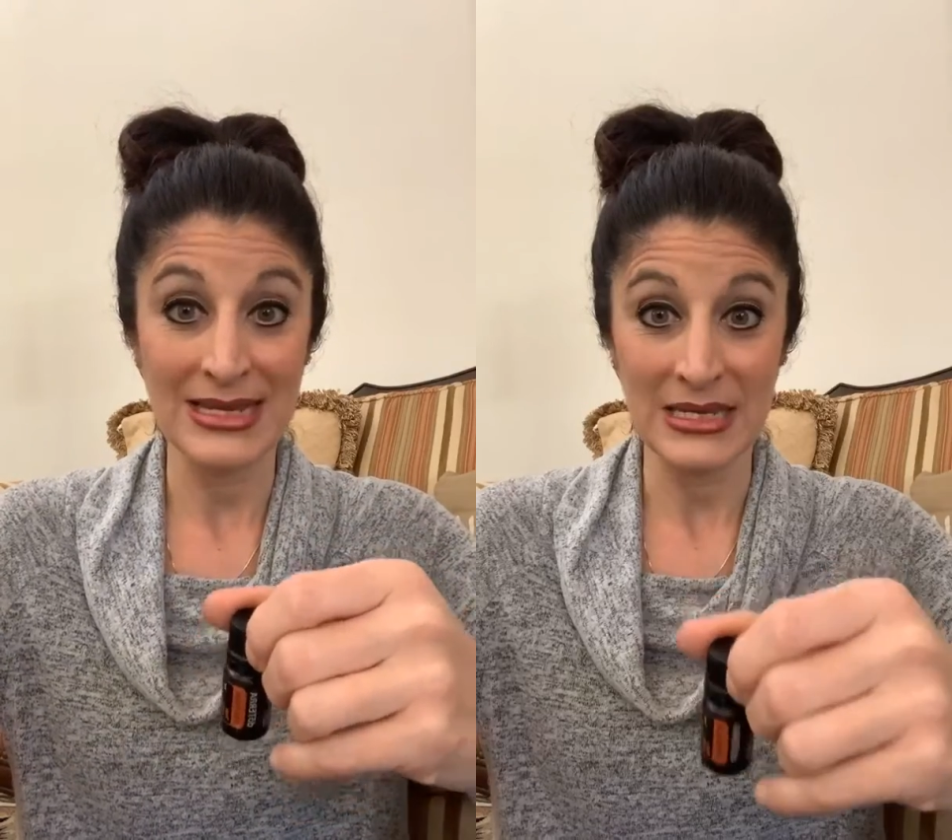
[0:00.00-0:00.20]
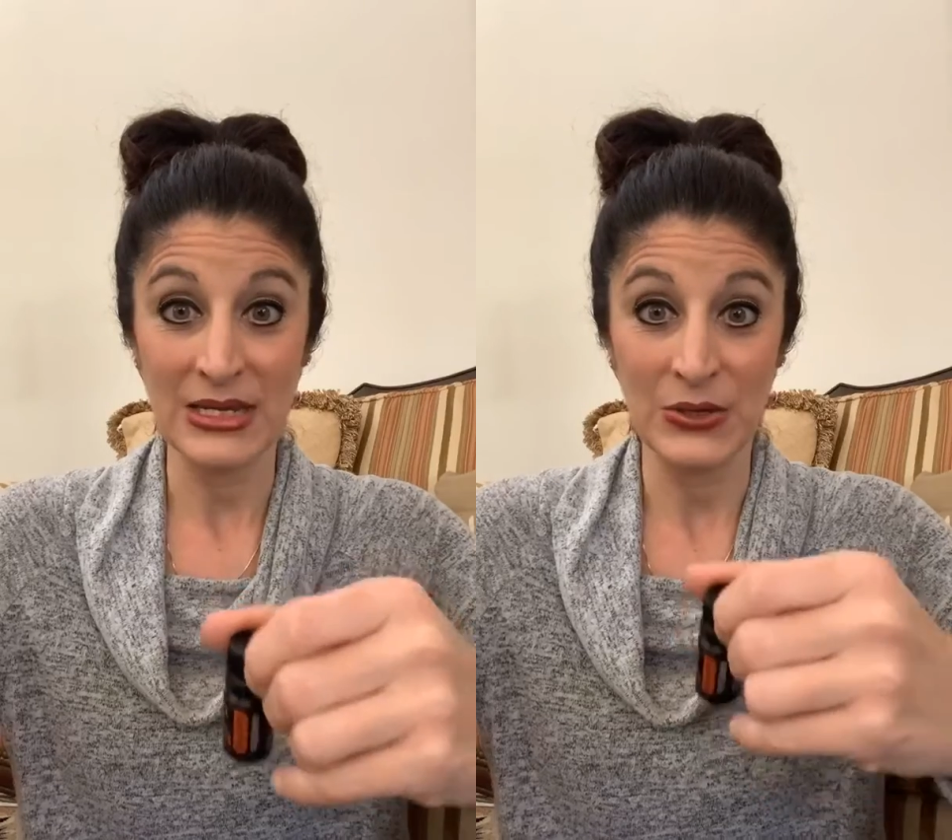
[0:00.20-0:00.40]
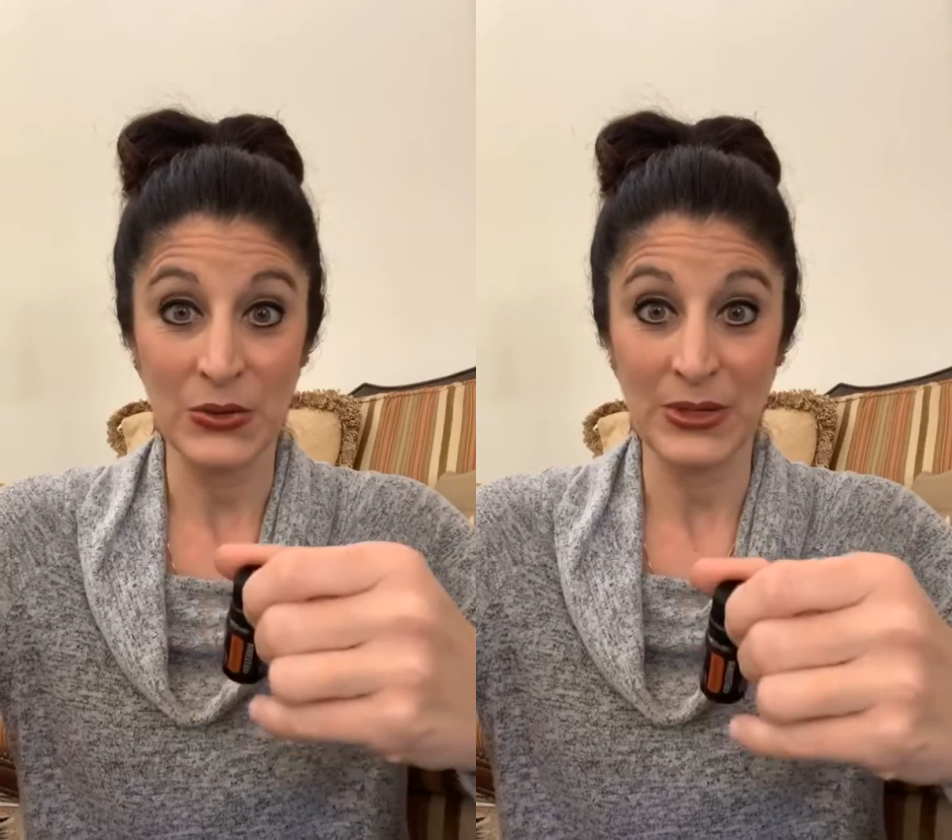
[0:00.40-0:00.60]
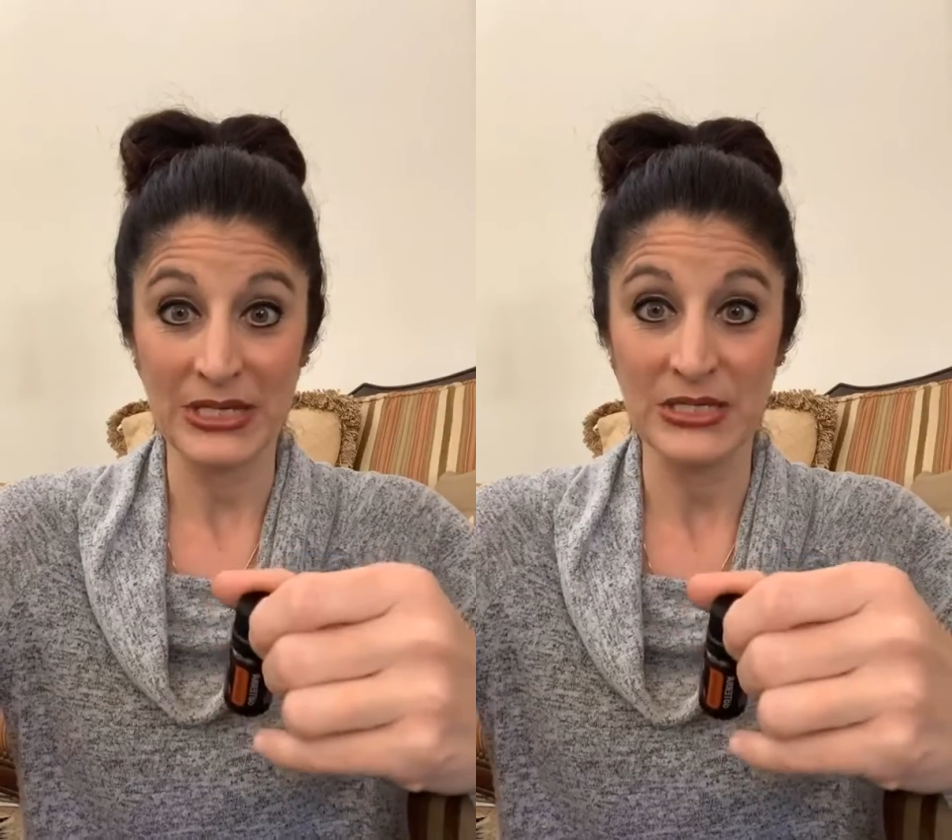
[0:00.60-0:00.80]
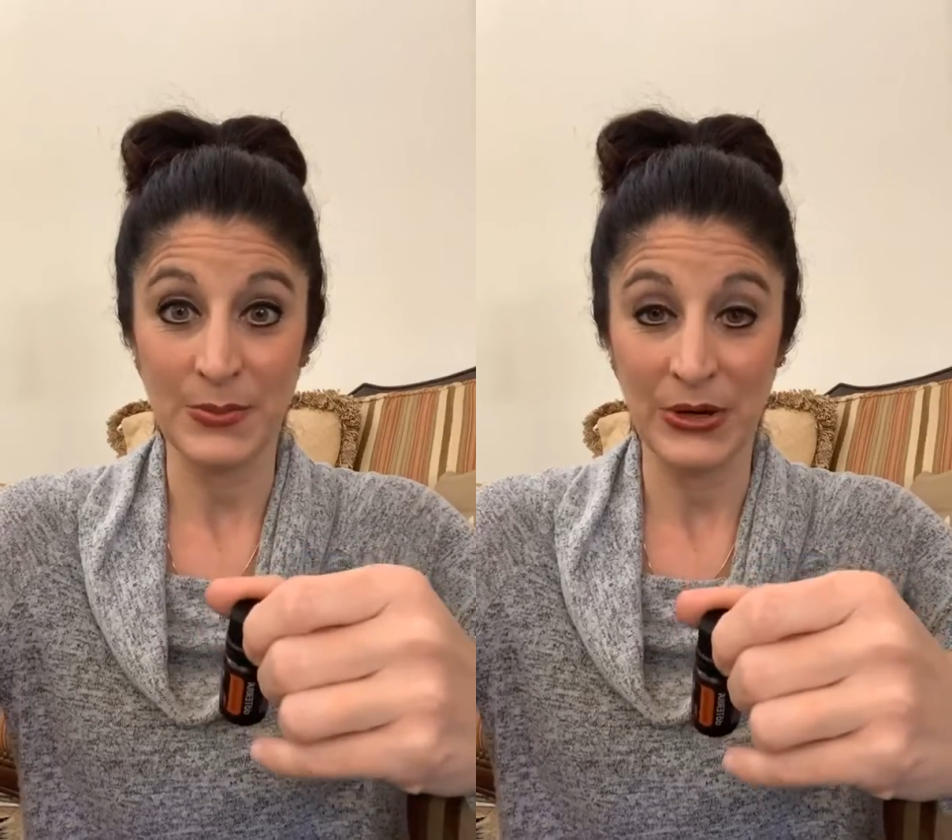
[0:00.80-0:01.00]
you know,
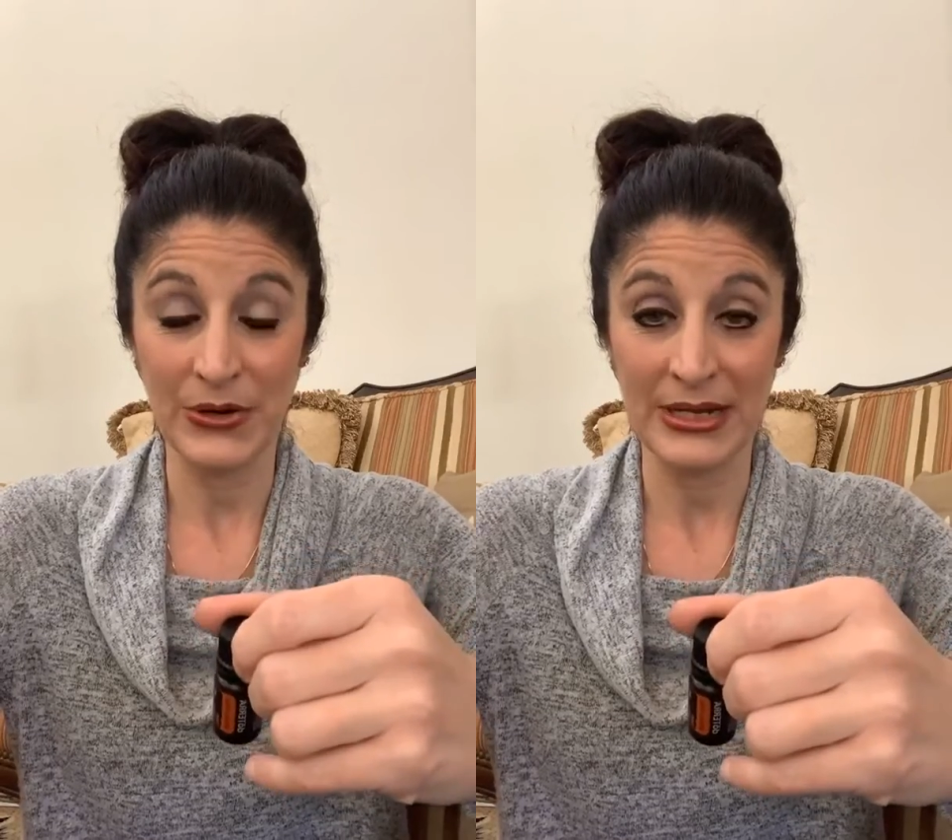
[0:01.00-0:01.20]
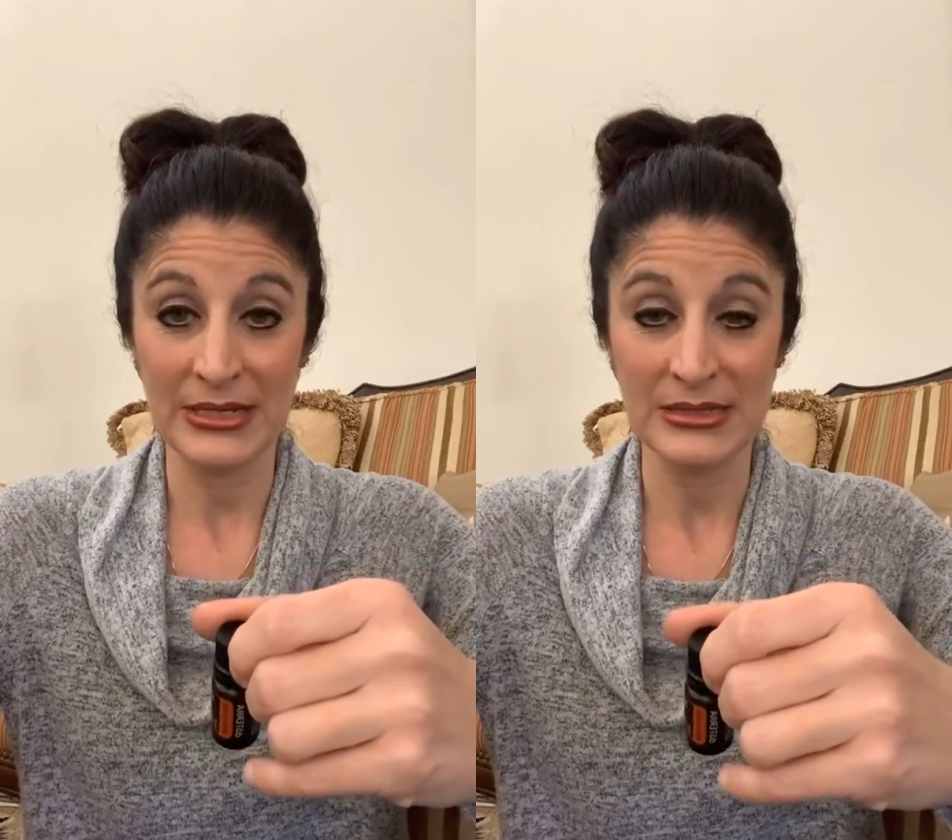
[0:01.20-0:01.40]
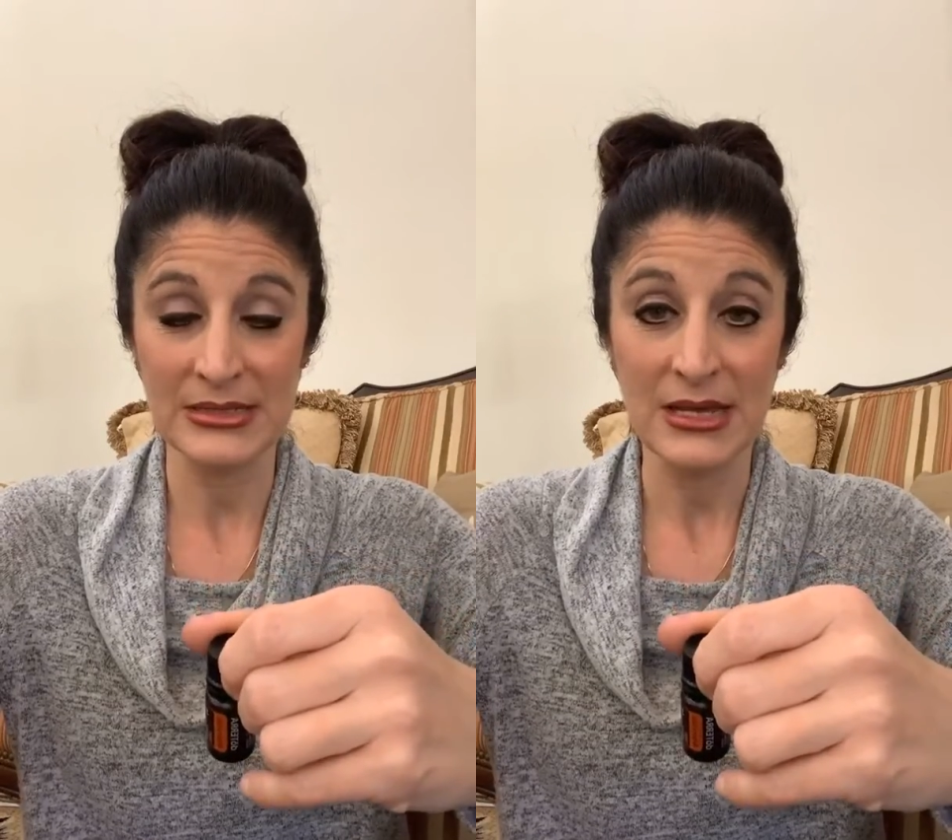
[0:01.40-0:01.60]
experience.